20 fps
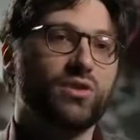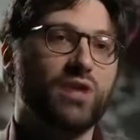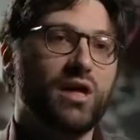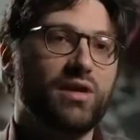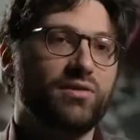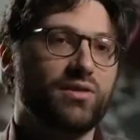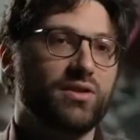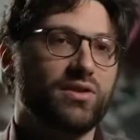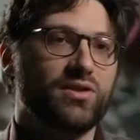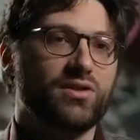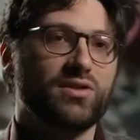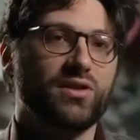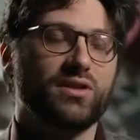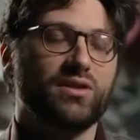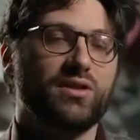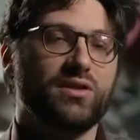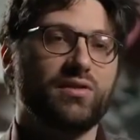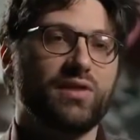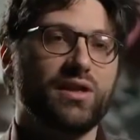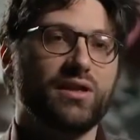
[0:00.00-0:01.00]
driver is
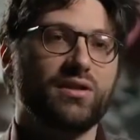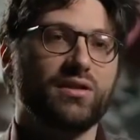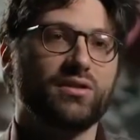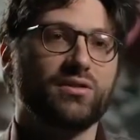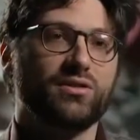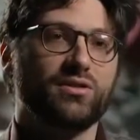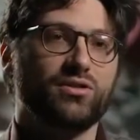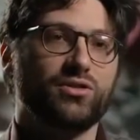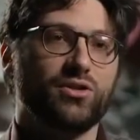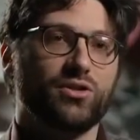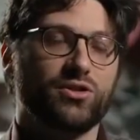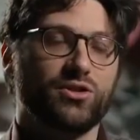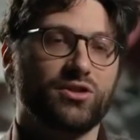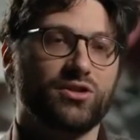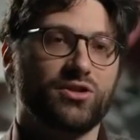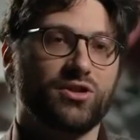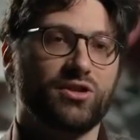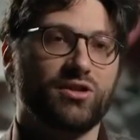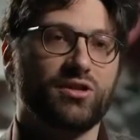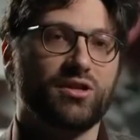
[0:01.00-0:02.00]
activating the turning
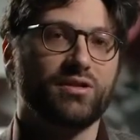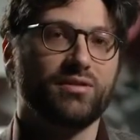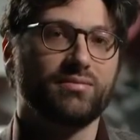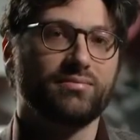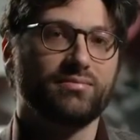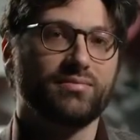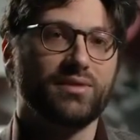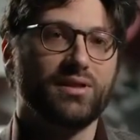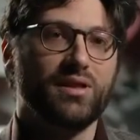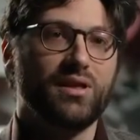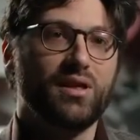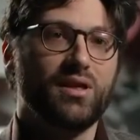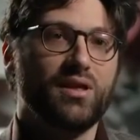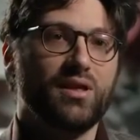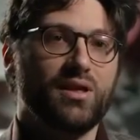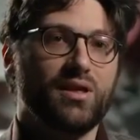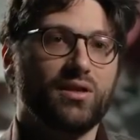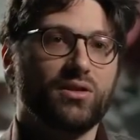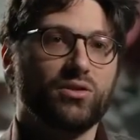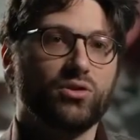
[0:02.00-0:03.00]
signal.
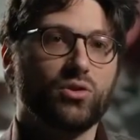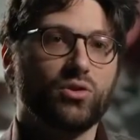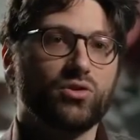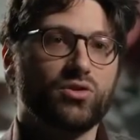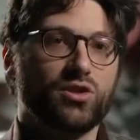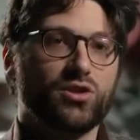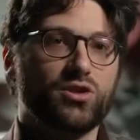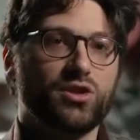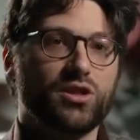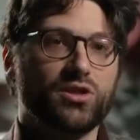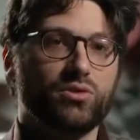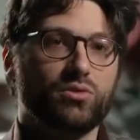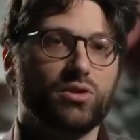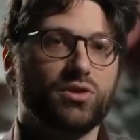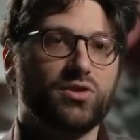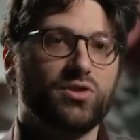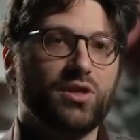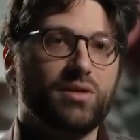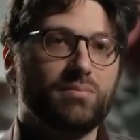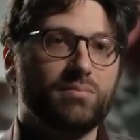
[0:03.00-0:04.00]
Those are just two
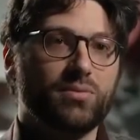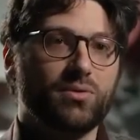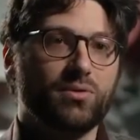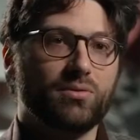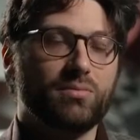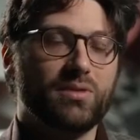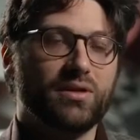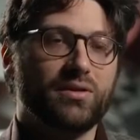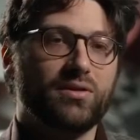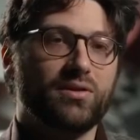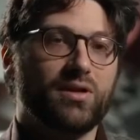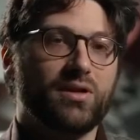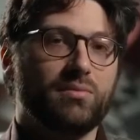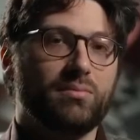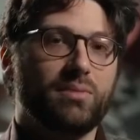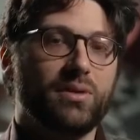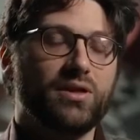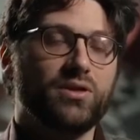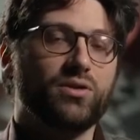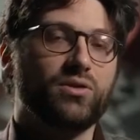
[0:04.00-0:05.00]
examples, but there are
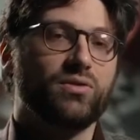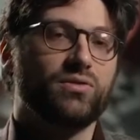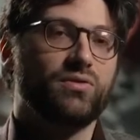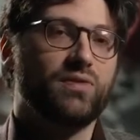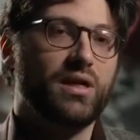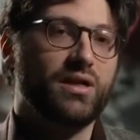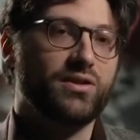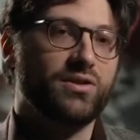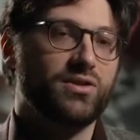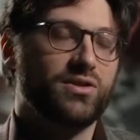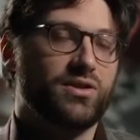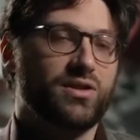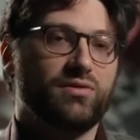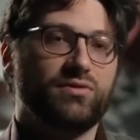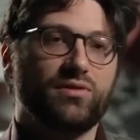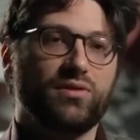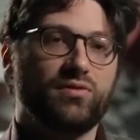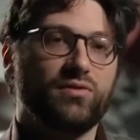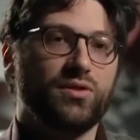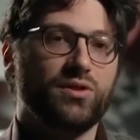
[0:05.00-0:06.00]
plenty of other
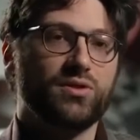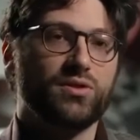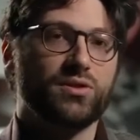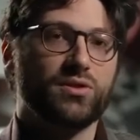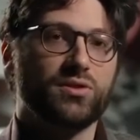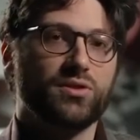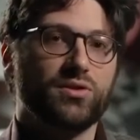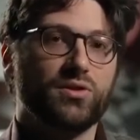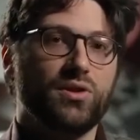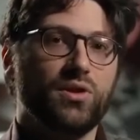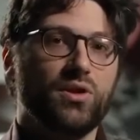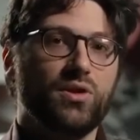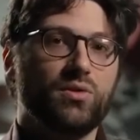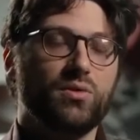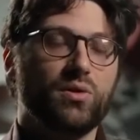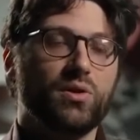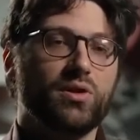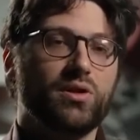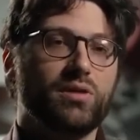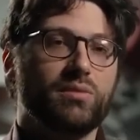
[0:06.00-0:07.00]
safety features
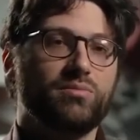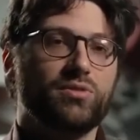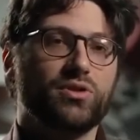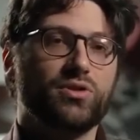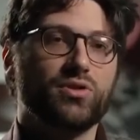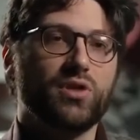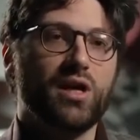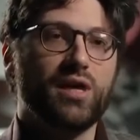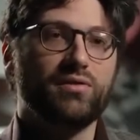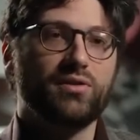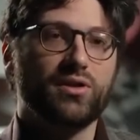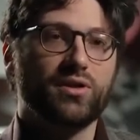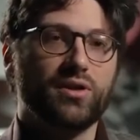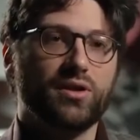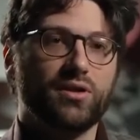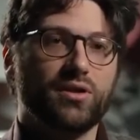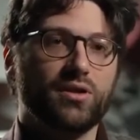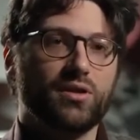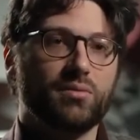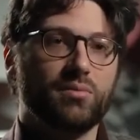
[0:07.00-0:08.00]
who can help the driver
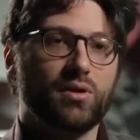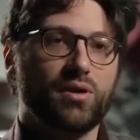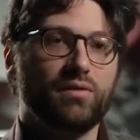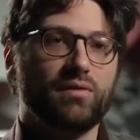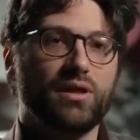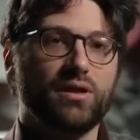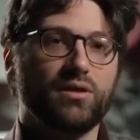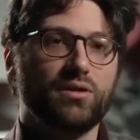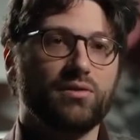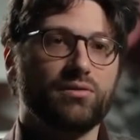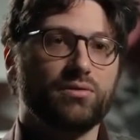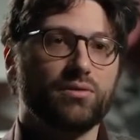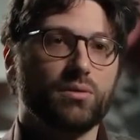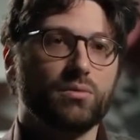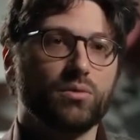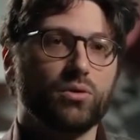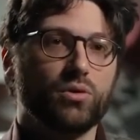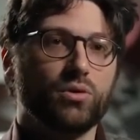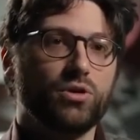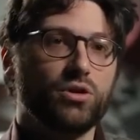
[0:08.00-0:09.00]
in preventing
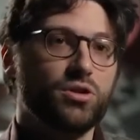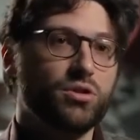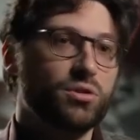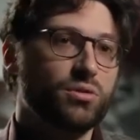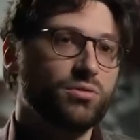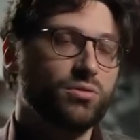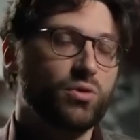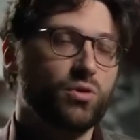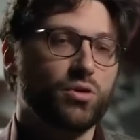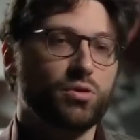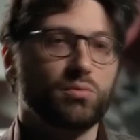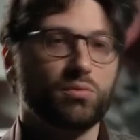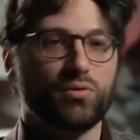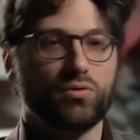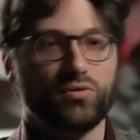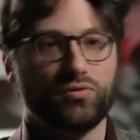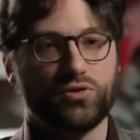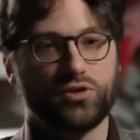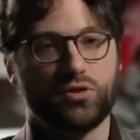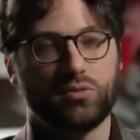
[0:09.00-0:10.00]
from collision or
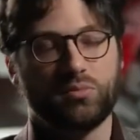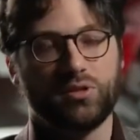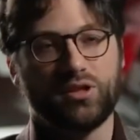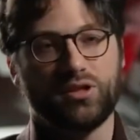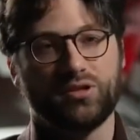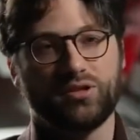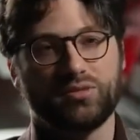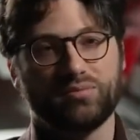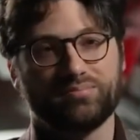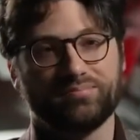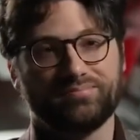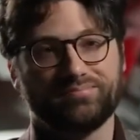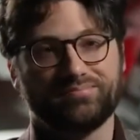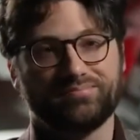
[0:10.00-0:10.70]
improving visibility.